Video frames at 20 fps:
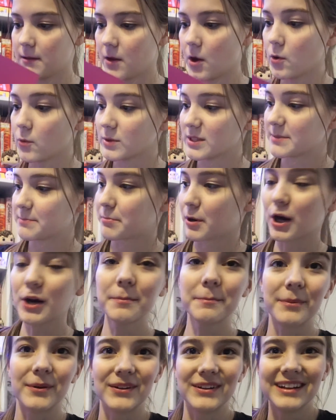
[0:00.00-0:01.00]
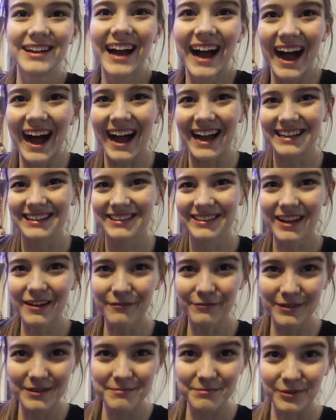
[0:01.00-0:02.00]
Oh, it's purple. I
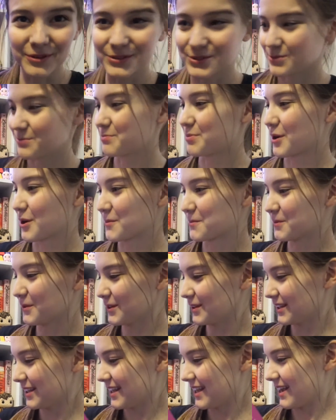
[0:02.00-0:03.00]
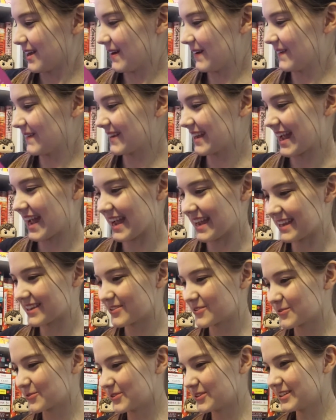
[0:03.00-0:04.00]
love when books are purple okay,
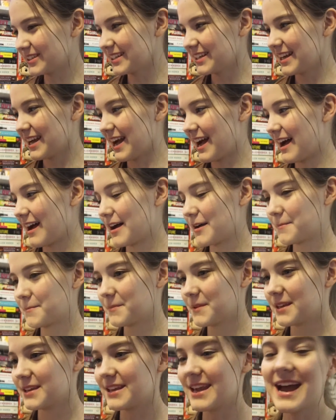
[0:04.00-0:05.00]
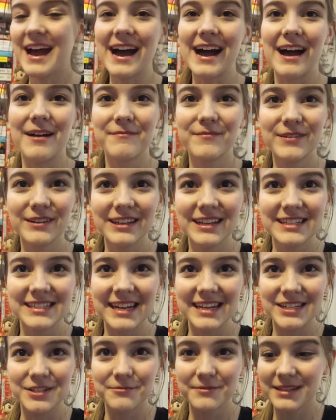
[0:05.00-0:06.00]
cool. Um, yeah, I'm really
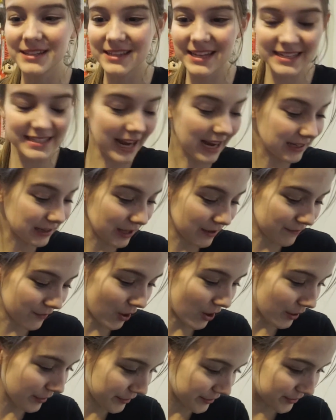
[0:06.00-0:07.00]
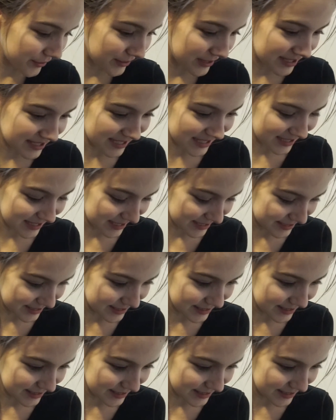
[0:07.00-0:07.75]
excited to read this. I love all the goodies in this.